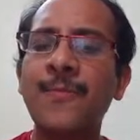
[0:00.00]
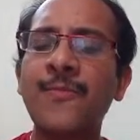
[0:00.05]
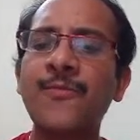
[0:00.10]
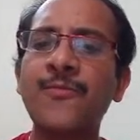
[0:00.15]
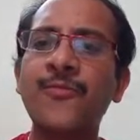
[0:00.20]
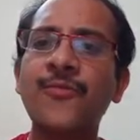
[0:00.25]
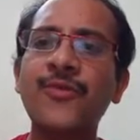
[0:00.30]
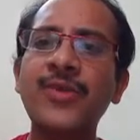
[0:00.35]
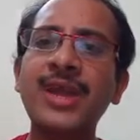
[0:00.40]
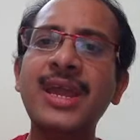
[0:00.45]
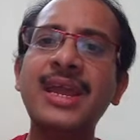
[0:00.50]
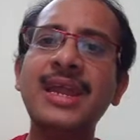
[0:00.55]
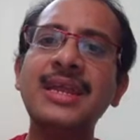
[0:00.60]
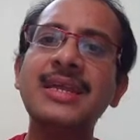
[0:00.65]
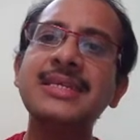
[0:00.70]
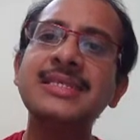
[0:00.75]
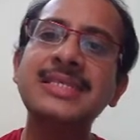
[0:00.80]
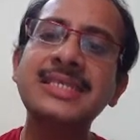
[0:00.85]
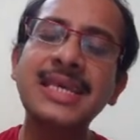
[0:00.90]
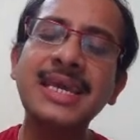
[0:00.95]
we
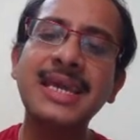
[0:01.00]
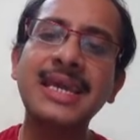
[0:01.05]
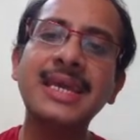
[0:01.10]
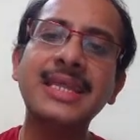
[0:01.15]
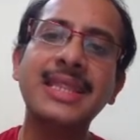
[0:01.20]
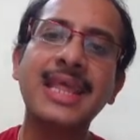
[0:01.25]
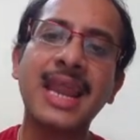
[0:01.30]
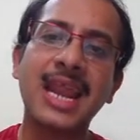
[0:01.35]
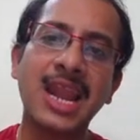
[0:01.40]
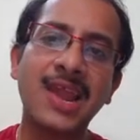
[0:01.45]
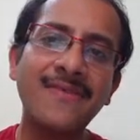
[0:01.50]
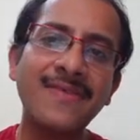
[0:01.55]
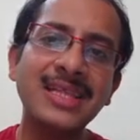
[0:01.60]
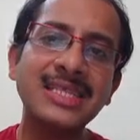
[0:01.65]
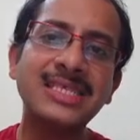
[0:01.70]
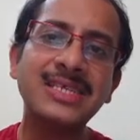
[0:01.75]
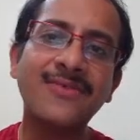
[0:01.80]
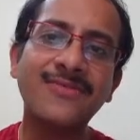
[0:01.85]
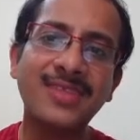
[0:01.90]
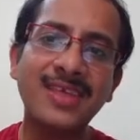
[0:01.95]
see the
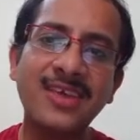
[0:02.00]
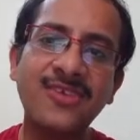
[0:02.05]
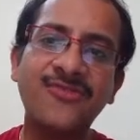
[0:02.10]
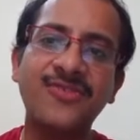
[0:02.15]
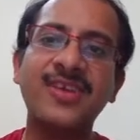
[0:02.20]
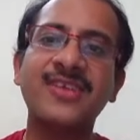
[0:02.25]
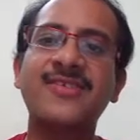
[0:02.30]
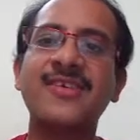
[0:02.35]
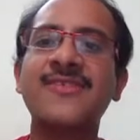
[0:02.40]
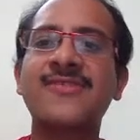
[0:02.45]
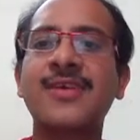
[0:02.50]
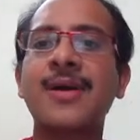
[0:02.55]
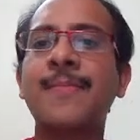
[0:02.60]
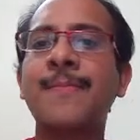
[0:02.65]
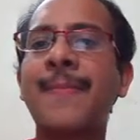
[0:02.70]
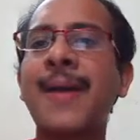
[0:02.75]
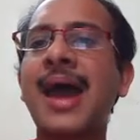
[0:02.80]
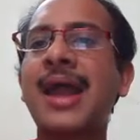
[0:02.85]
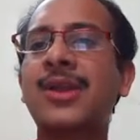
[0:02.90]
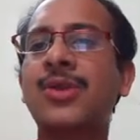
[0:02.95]
relevance of these features
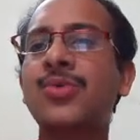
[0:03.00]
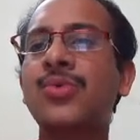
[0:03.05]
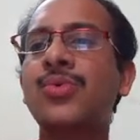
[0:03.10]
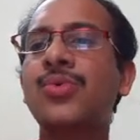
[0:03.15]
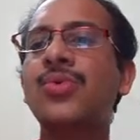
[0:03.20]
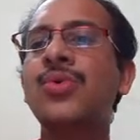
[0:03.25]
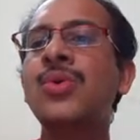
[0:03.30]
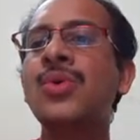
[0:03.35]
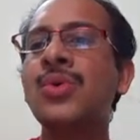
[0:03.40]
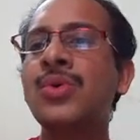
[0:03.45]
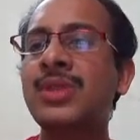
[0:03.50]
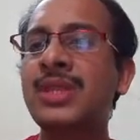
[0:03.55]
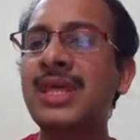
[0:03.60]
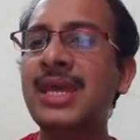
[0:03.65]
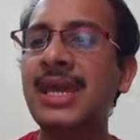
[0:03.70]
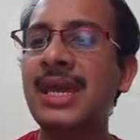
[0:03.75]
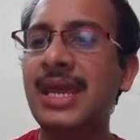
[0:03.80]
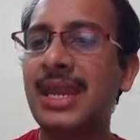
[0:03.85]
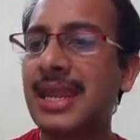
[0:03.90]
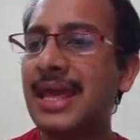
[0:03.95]
compared to
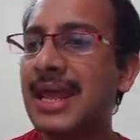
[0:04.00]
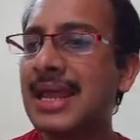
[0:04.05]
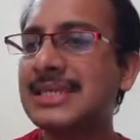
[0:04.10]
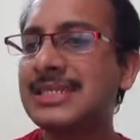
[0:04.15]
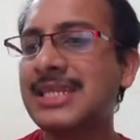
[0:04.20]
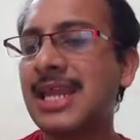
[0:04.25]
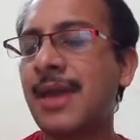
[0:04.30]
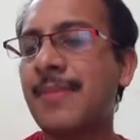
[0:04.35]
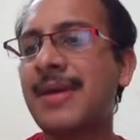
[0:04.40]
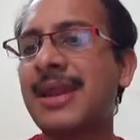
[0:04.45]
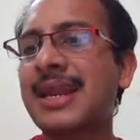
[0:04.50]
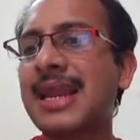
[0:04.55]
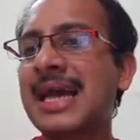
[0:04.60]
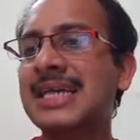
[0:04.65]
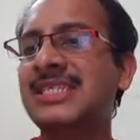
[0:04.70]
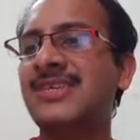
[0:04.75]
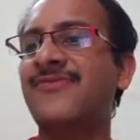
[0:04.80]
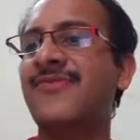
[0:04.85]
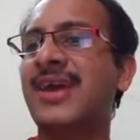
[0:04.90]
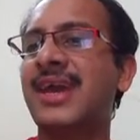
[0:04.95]
the nearest neighbor
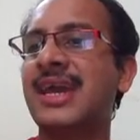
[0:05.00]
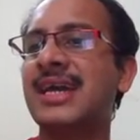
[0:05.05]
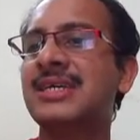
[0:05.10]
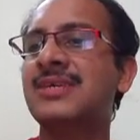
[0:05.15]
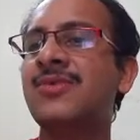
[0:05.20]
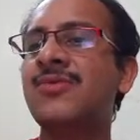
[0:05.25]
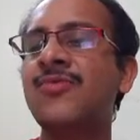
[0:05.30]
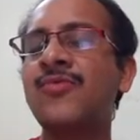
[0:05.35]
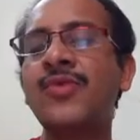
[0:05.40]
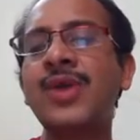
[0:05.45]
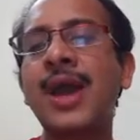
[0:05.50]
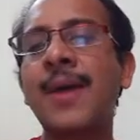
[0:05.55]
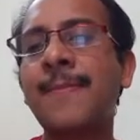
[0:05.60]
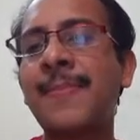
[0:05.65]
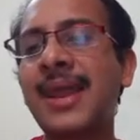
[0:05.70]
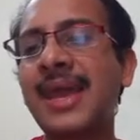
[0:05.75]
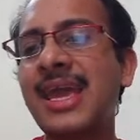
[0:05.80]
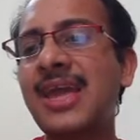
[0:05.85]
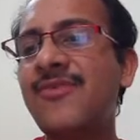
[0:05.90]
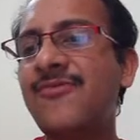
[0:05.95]
classifier we
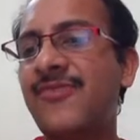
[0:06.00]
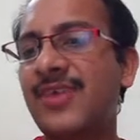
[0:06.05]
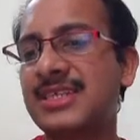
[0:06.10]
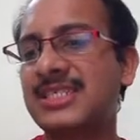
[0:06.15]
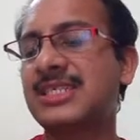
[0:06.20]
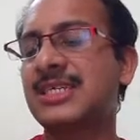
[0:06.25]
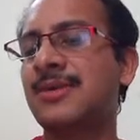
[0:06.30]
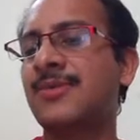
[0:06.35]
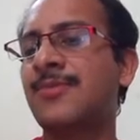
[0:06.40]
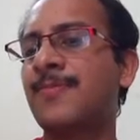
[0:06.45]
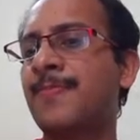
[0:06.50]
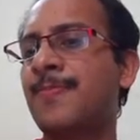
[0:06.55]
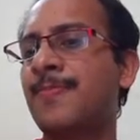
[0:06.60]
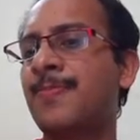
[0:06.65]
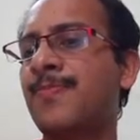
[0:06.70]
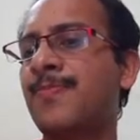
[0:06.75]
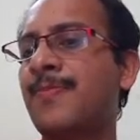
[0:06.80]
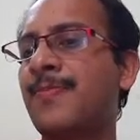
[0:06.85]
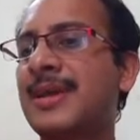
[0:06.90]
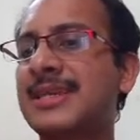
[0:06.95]
apply in
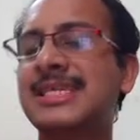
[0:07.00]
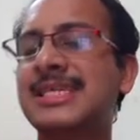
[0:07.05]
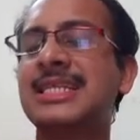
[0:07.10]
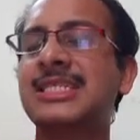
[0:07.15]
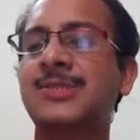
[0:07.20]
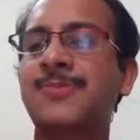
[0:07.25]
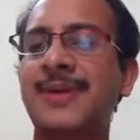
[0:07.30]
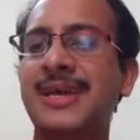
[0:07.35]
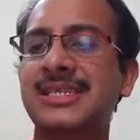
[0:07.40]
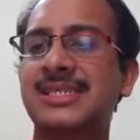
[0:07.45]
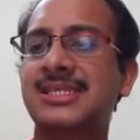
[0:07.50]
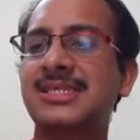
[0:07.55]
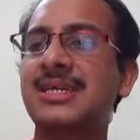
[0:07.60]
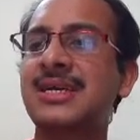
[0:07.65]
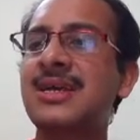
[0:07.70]
pixel space.